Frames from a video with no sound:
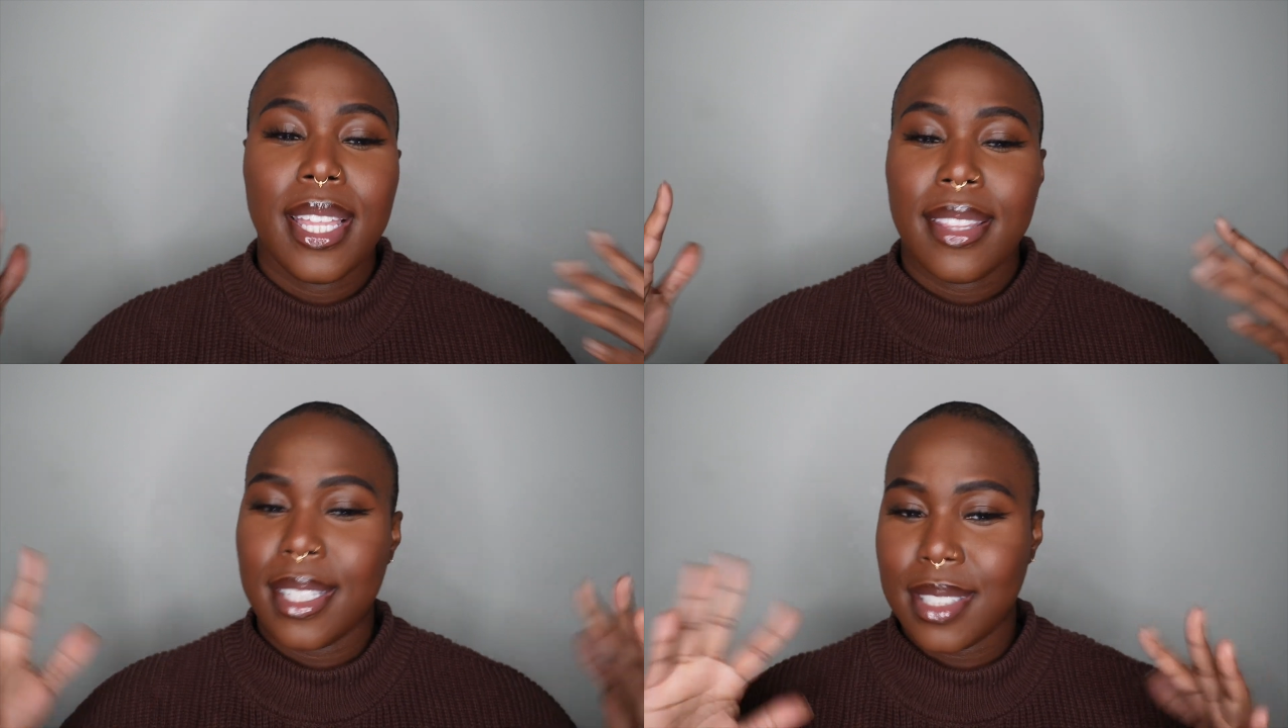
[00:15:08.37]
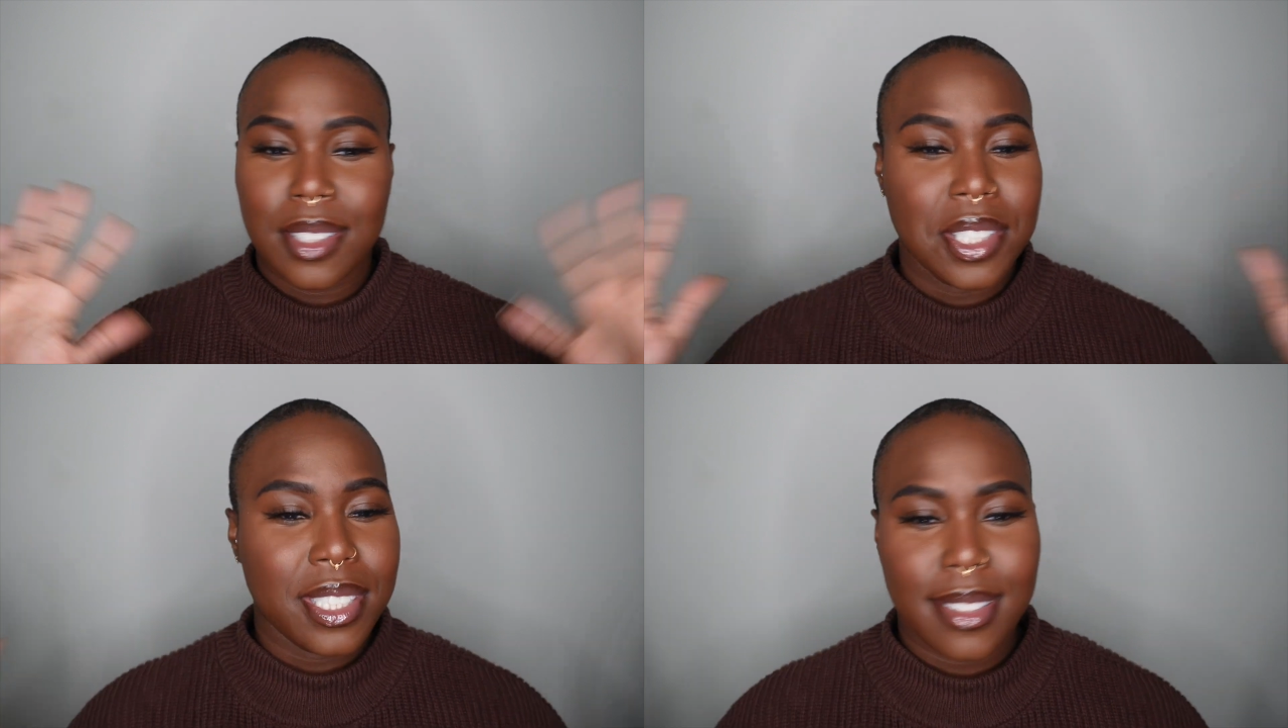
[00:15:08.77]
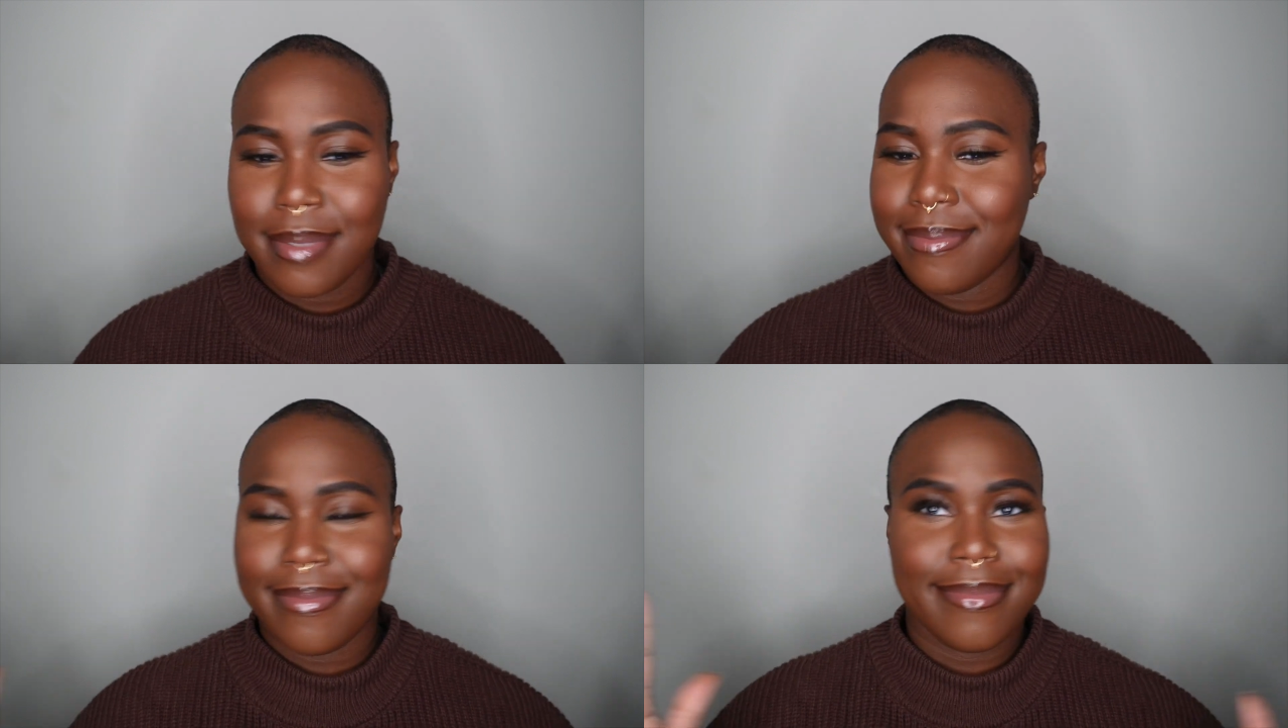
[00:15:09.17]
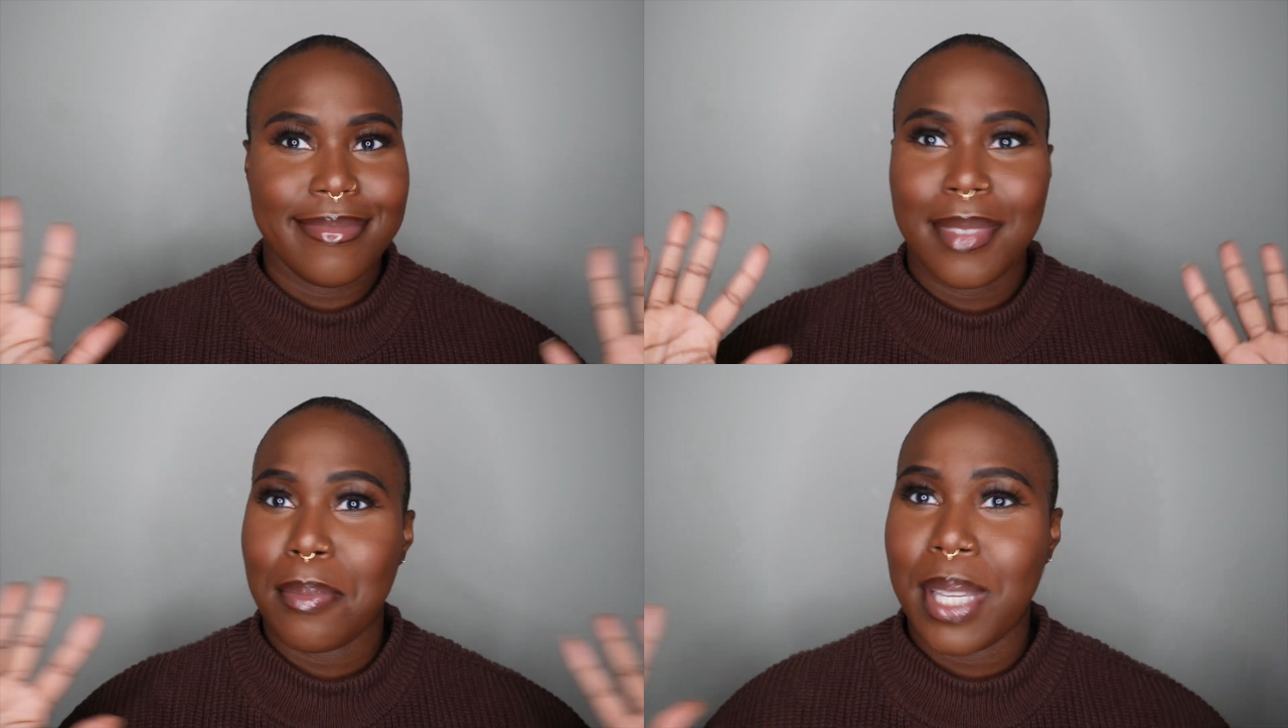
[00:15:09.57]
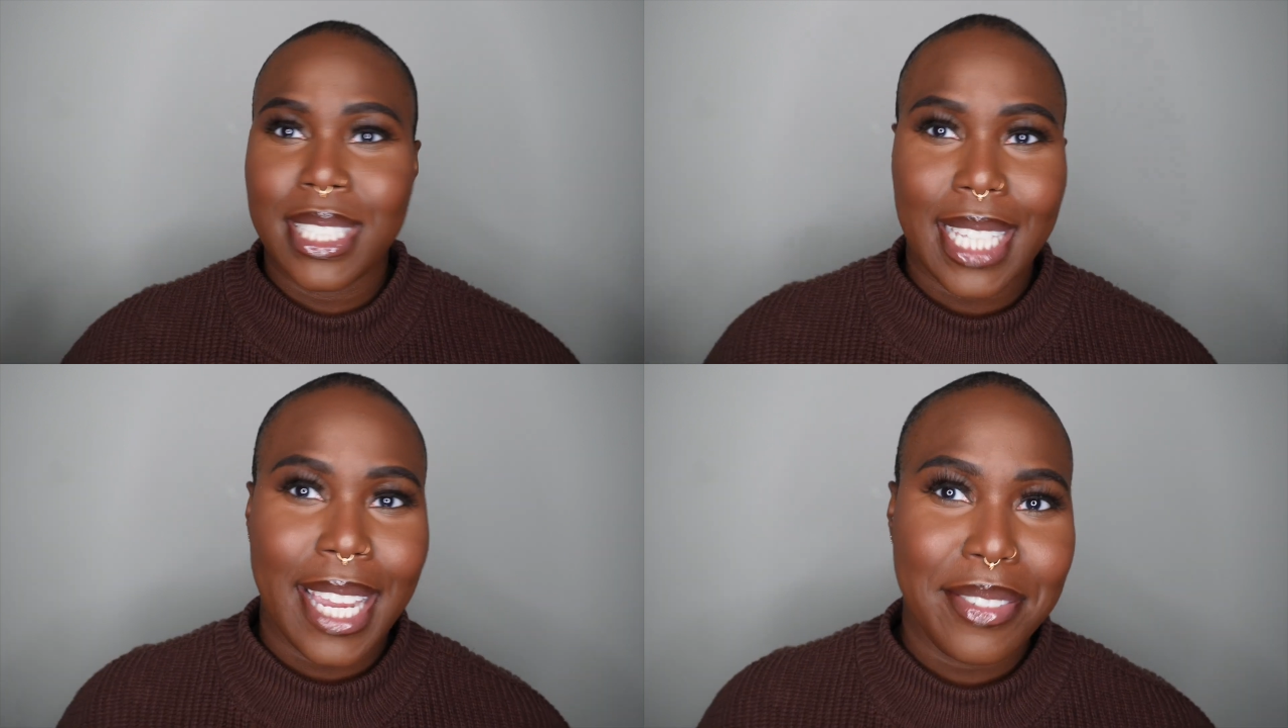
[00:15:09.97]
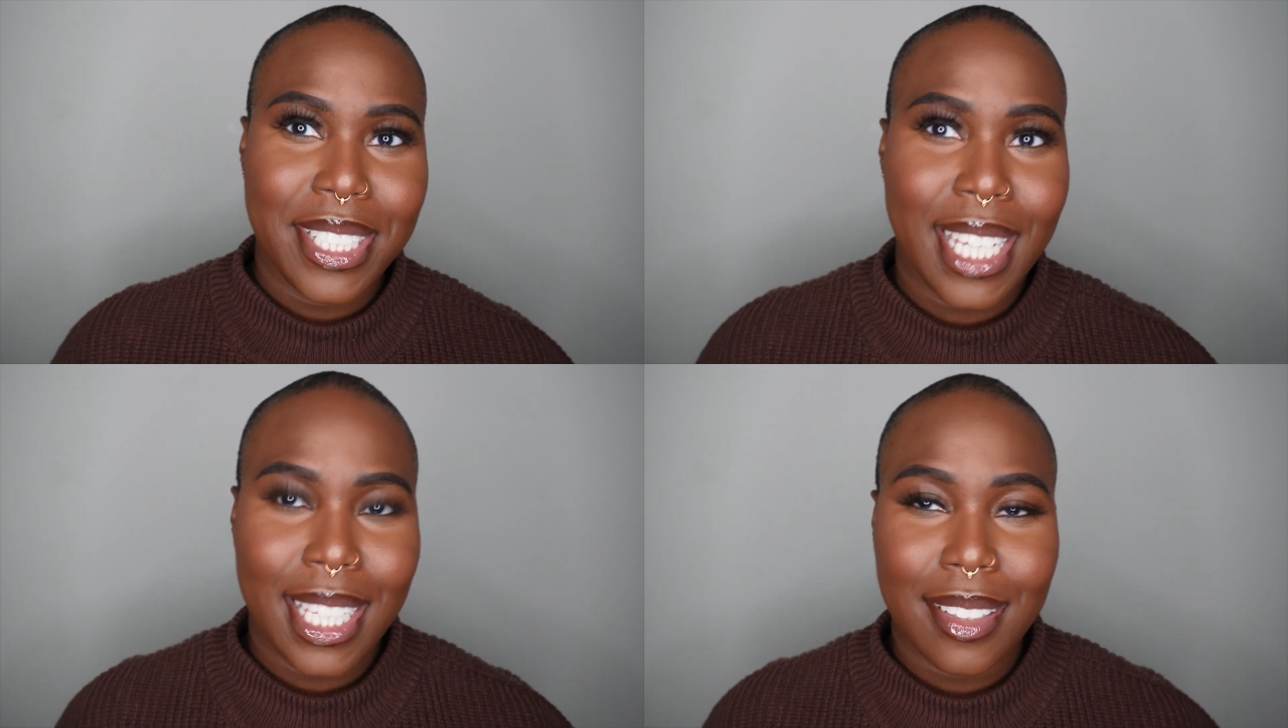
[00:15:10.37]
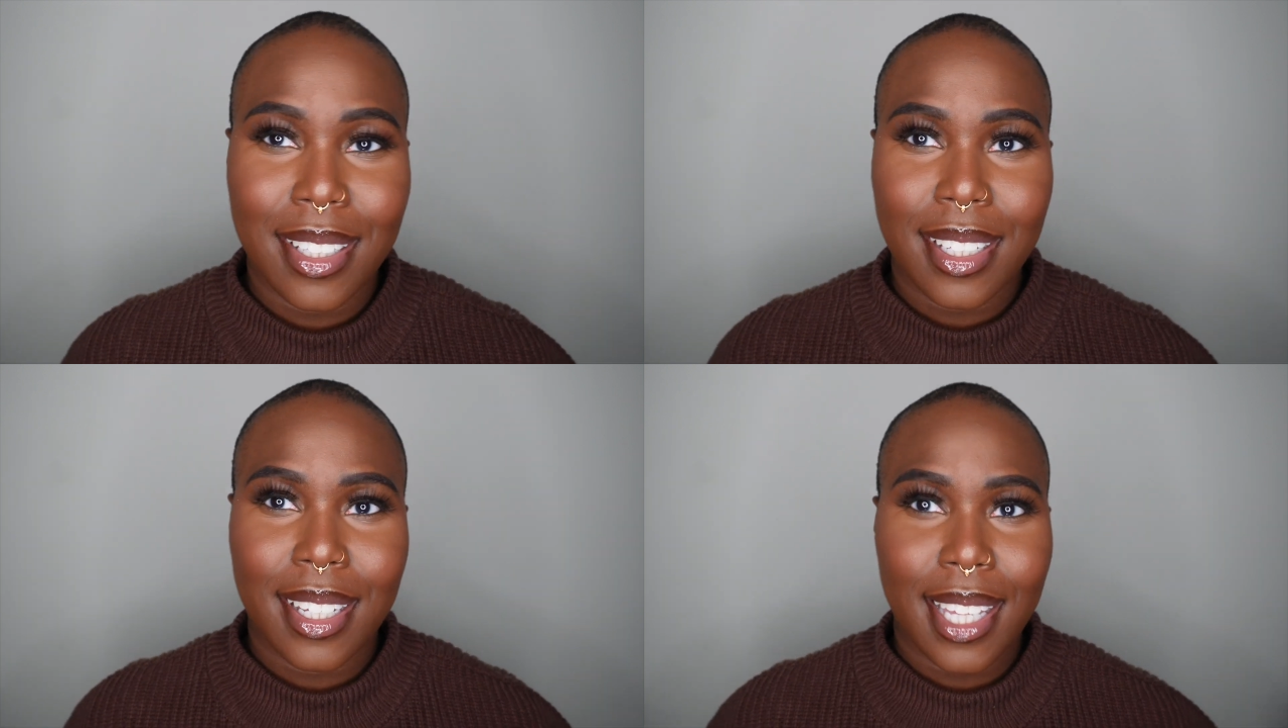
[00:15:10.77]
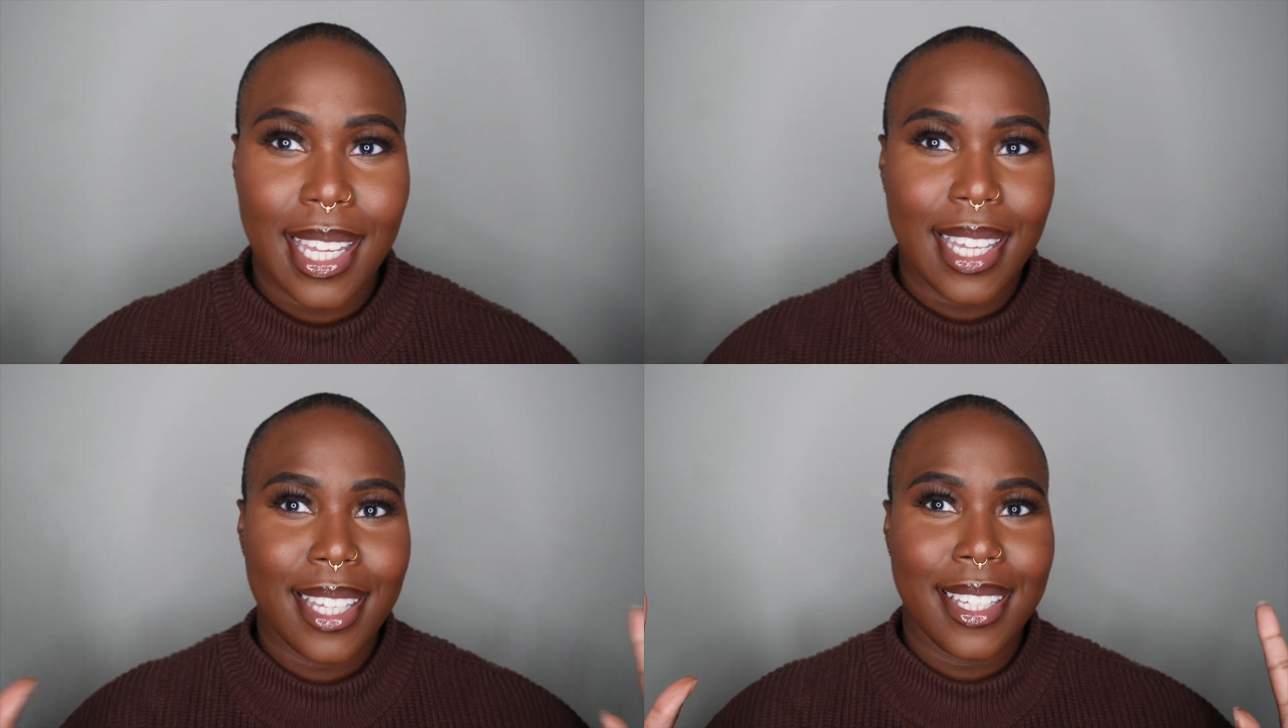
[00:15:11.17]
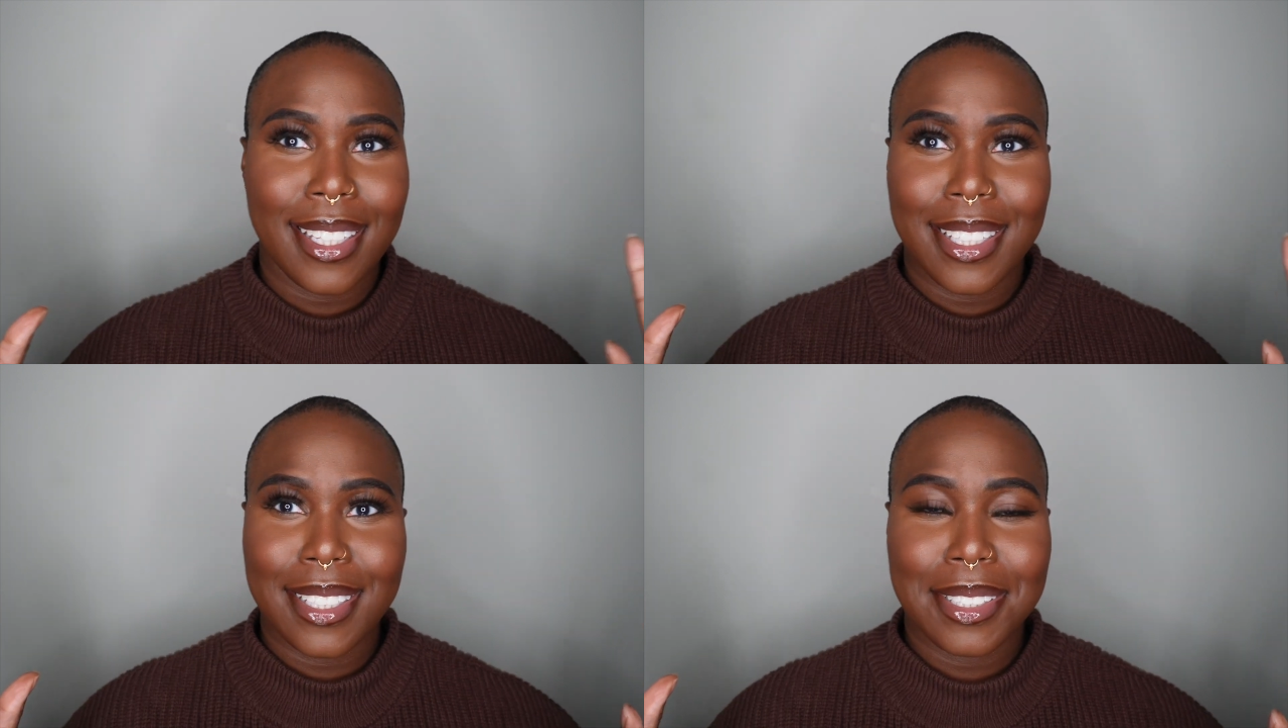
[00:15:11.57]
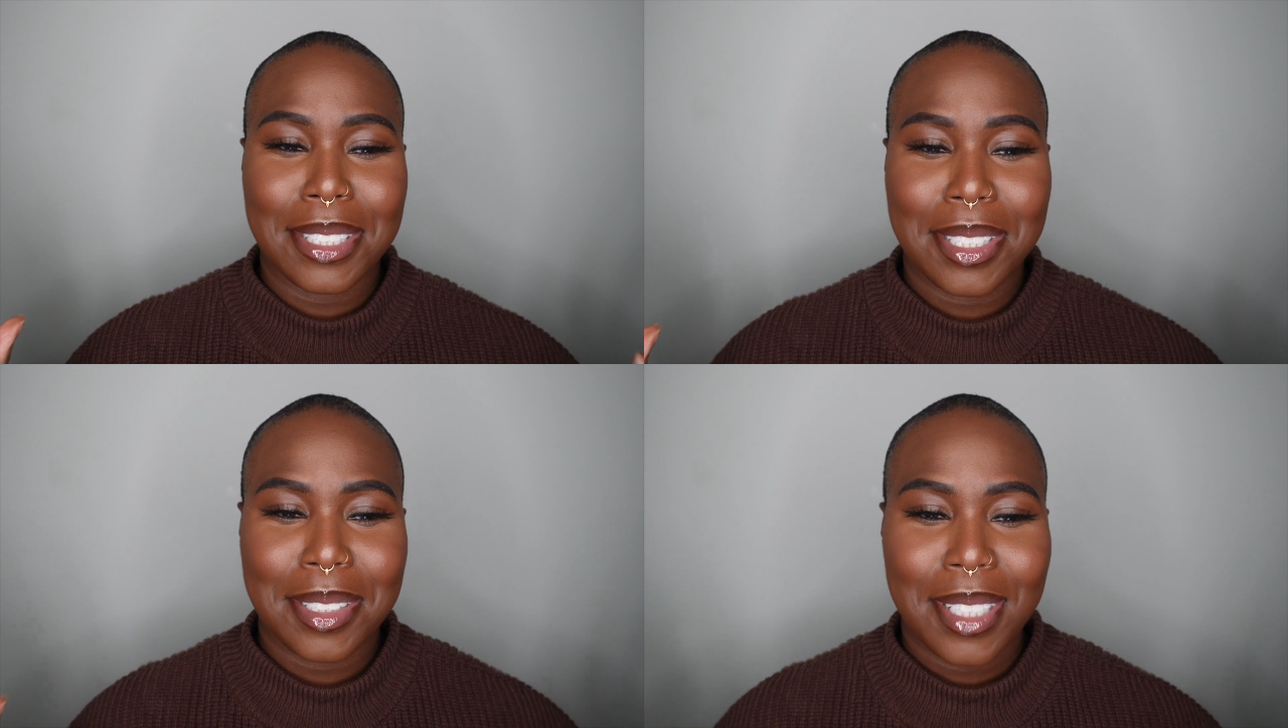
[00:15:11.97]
This is just a basic everyday look, and